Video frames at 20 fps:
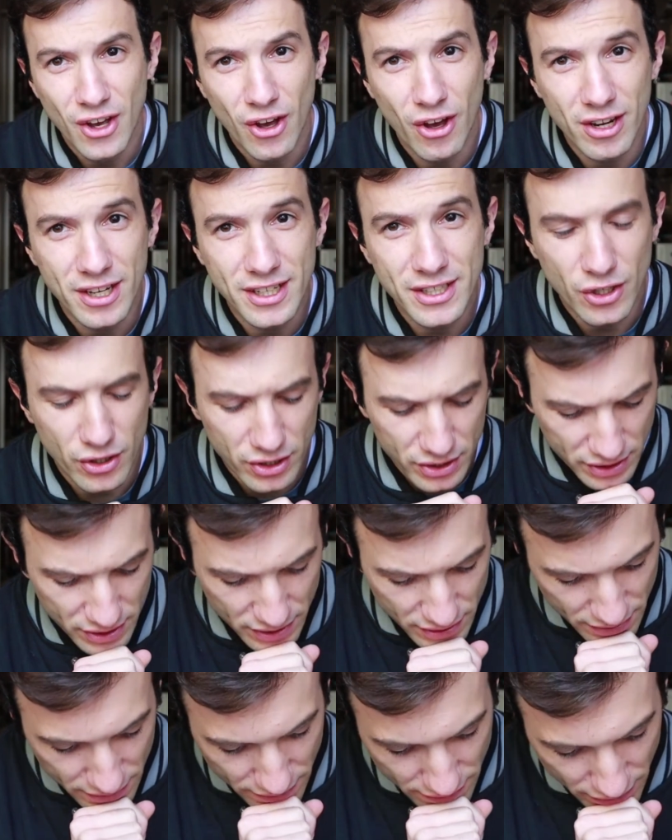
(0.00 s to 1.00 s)

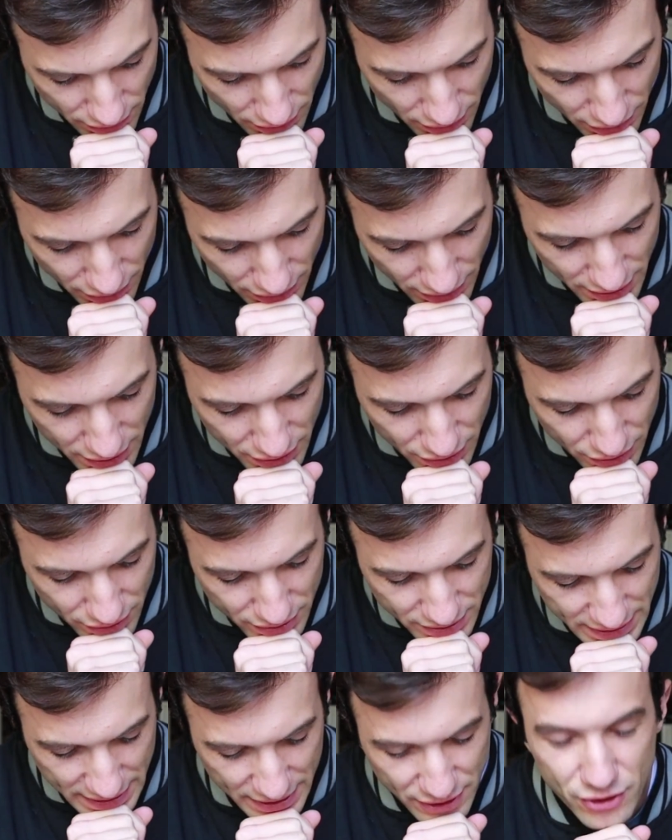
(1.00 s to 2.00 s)

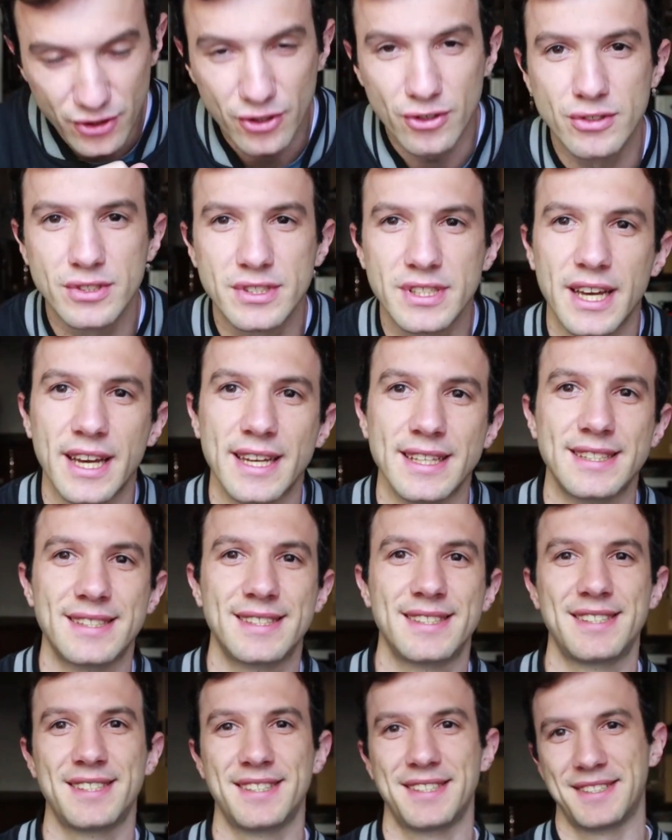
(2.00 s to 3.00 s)

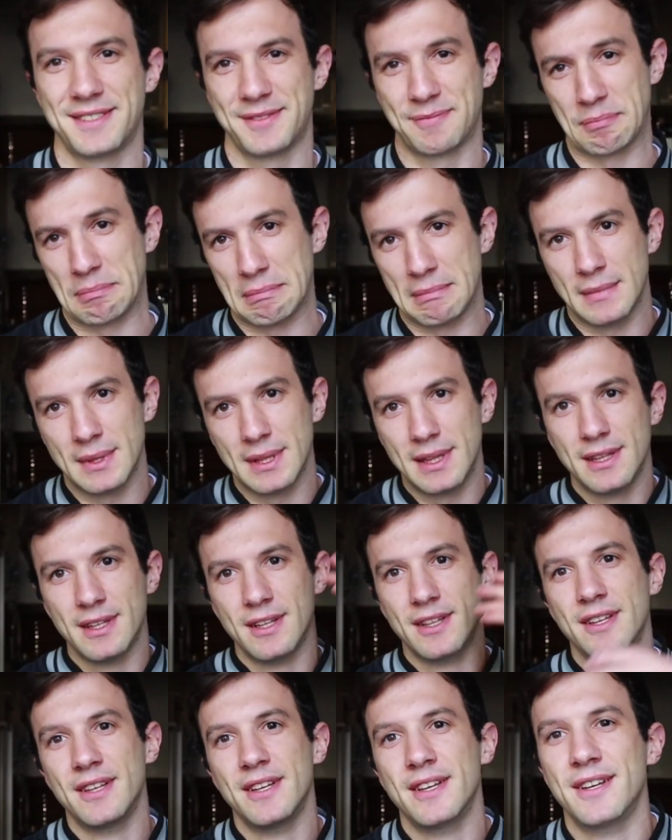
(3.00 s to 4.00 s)
oligodendrocytes,
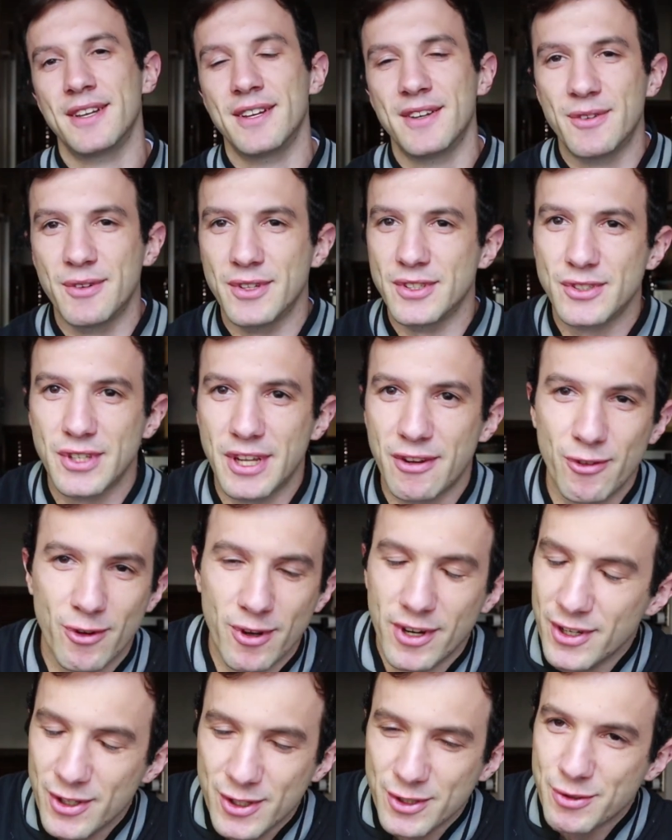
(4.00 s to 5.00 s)
which
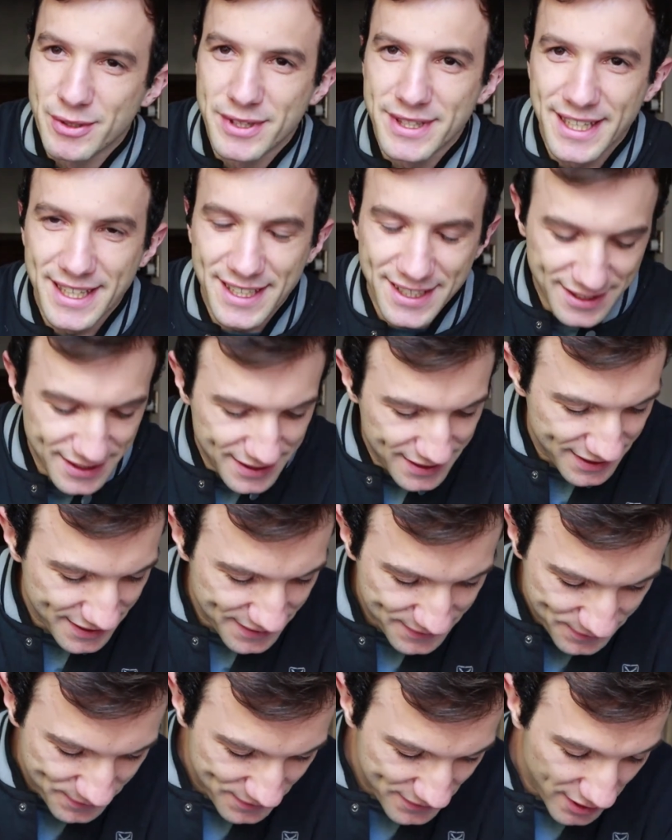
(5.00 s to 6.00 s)
everyone knows what that is.
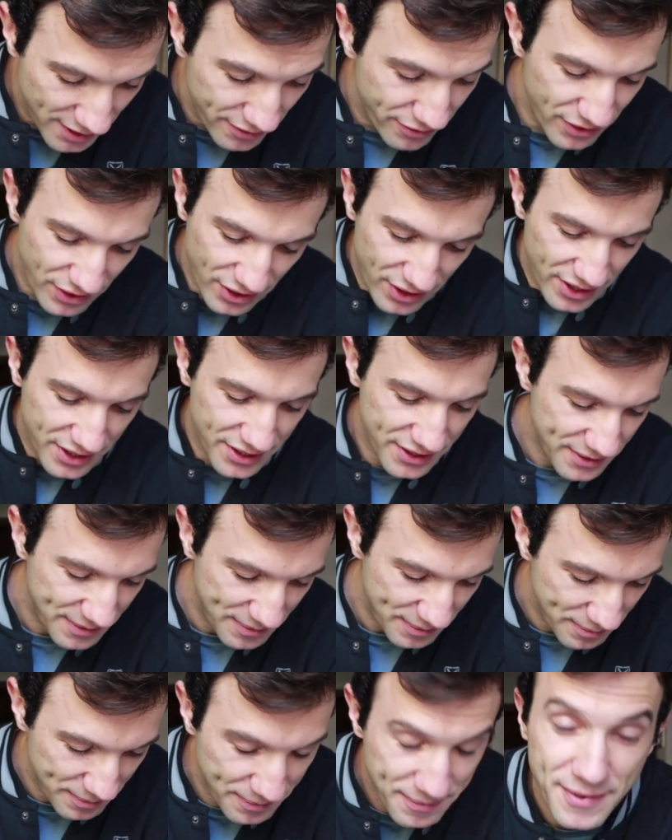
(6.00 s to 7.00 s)
I forgot.
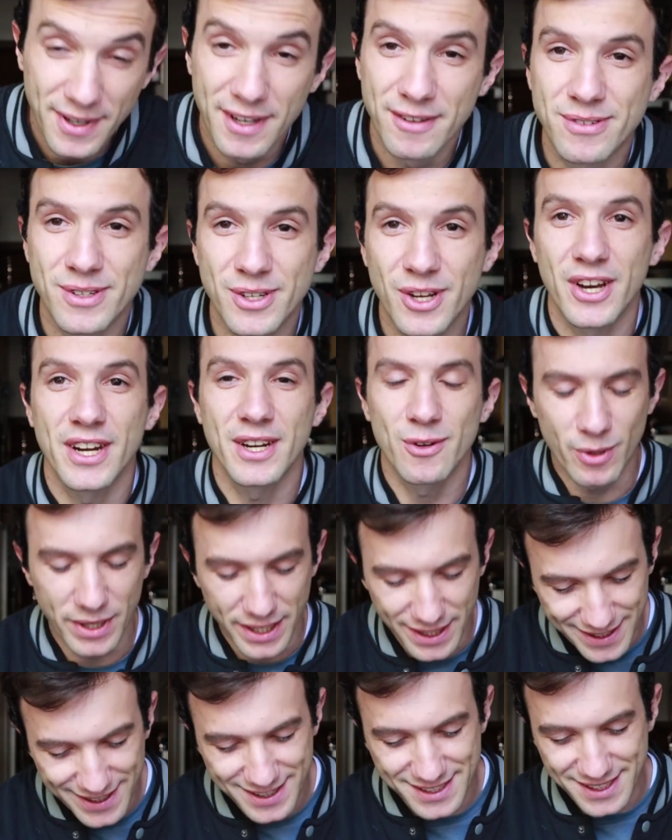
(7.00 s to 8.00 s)
I've forgotten what
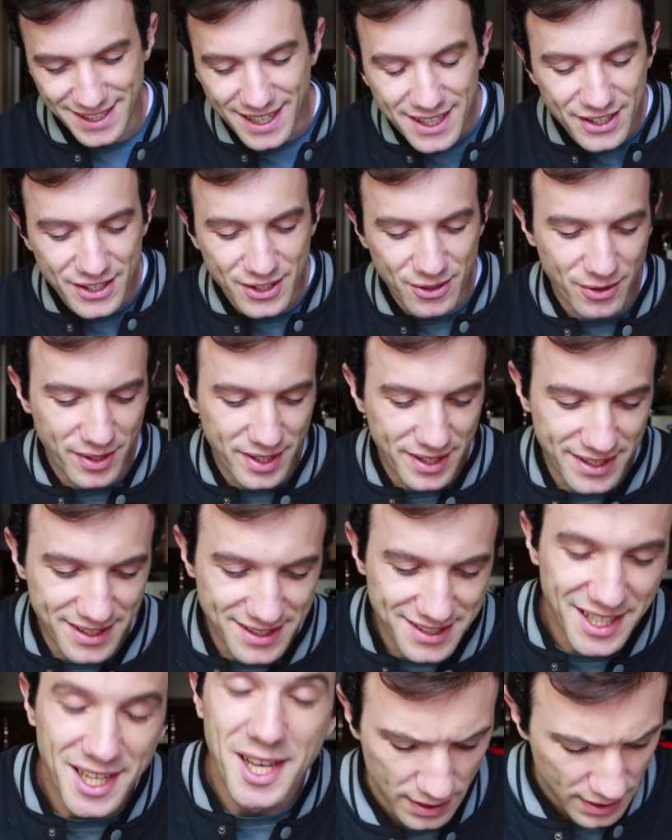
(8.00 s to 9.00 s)
it is. I don't know what it
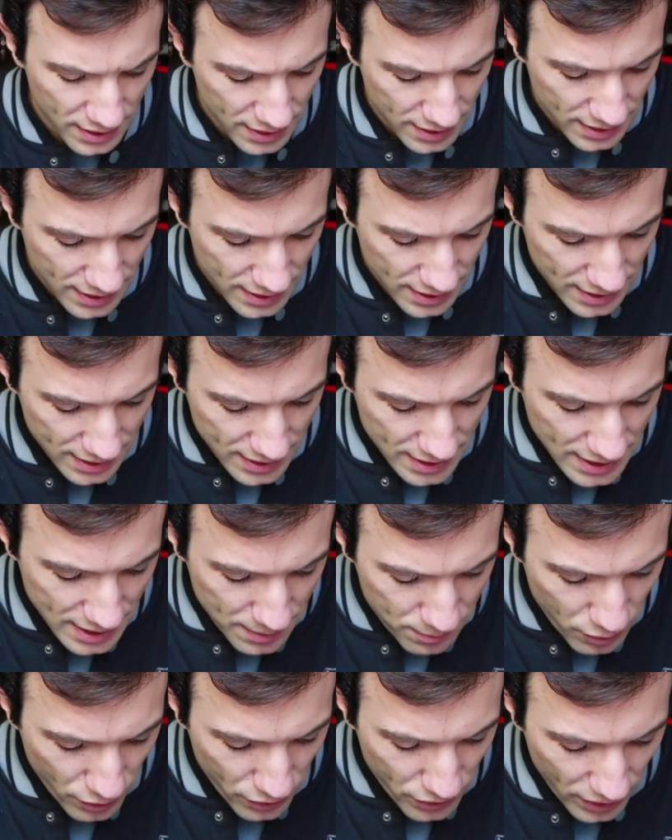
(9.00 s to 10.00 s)
is.
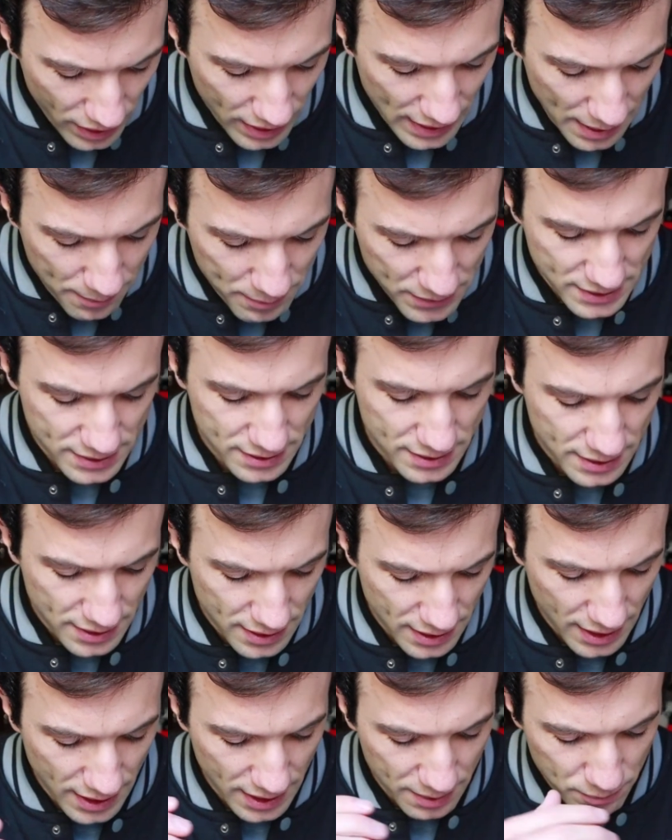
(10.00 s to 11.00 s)
Hypothalamus,
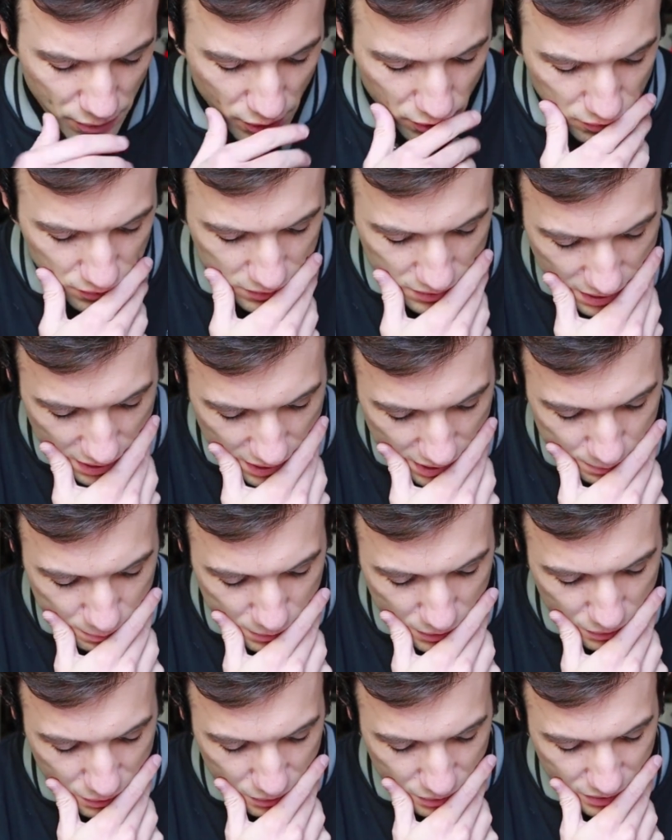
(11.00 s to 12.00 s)
hypo,
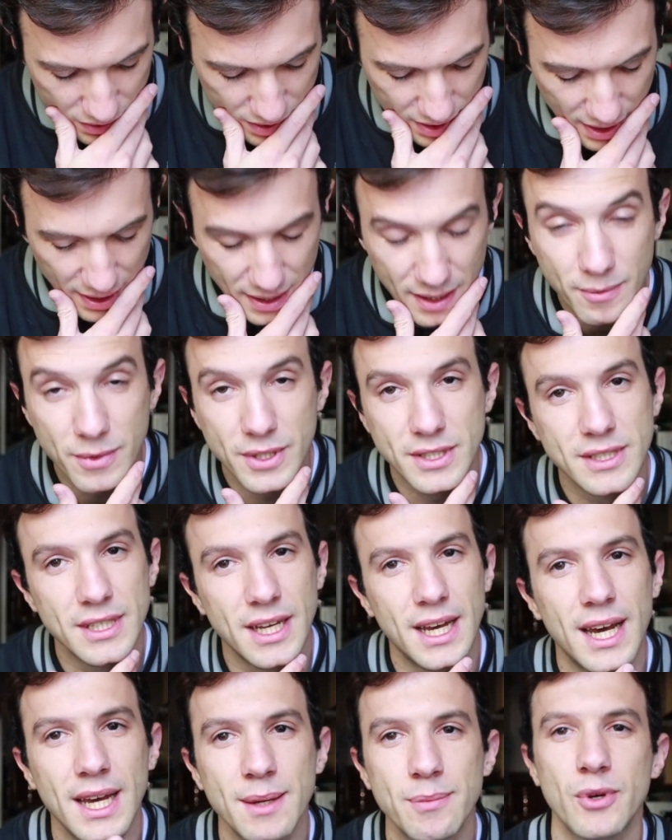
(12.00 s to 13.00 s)
hypothalamus,
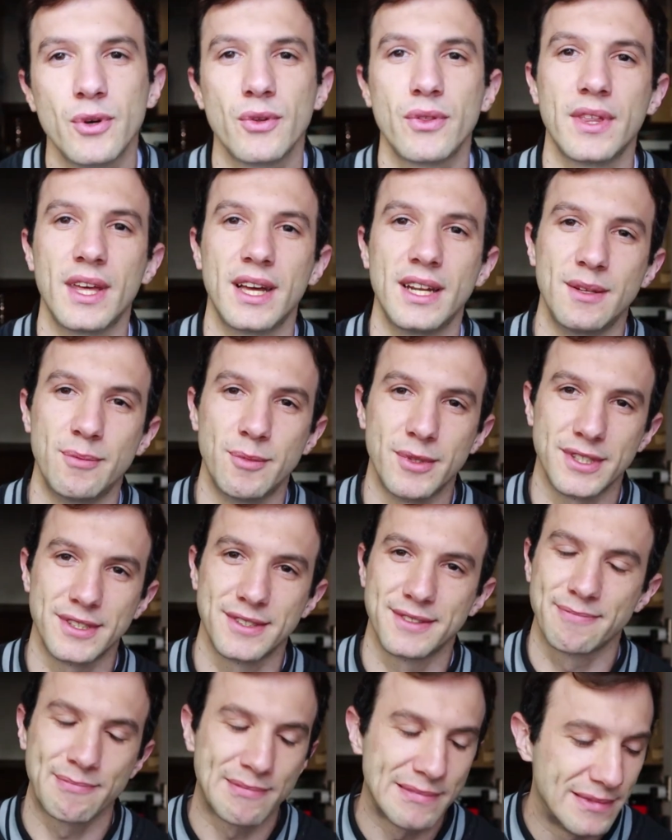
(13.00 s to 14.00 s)

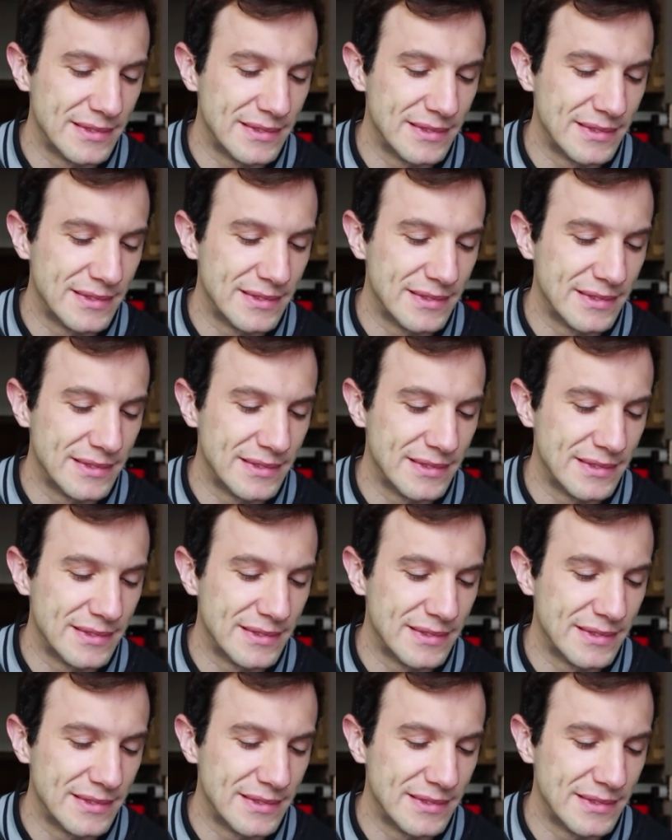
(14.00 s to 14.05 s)
hypothalamus.